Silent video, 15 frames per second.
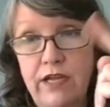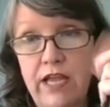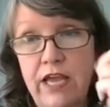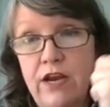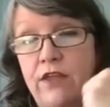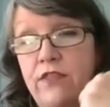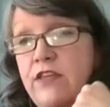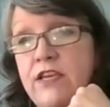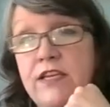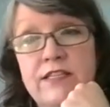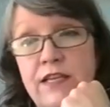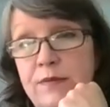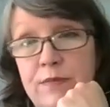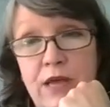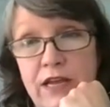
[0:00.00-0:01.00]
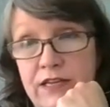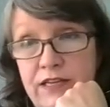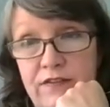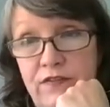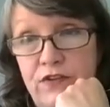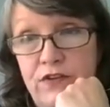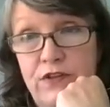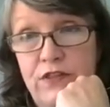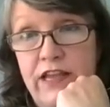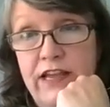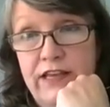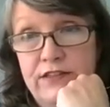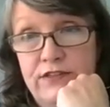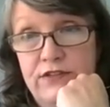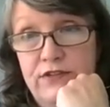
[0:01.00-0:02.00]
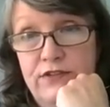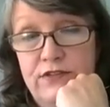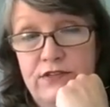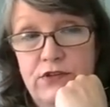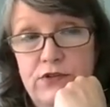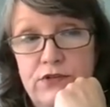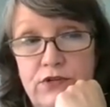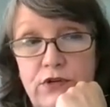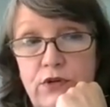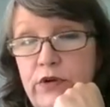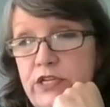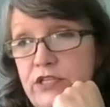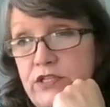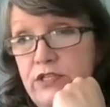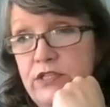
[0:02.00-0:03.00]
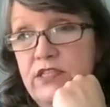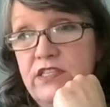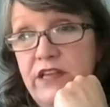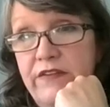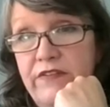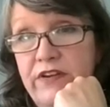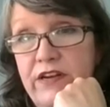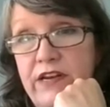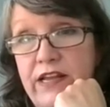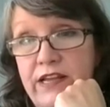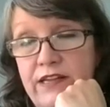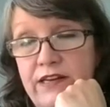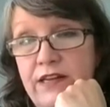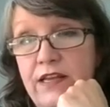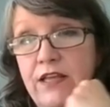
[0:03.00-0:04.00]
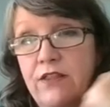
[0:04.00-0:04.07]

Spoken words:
and on these I'm not giving you the answers. Those are questions 7 and 8.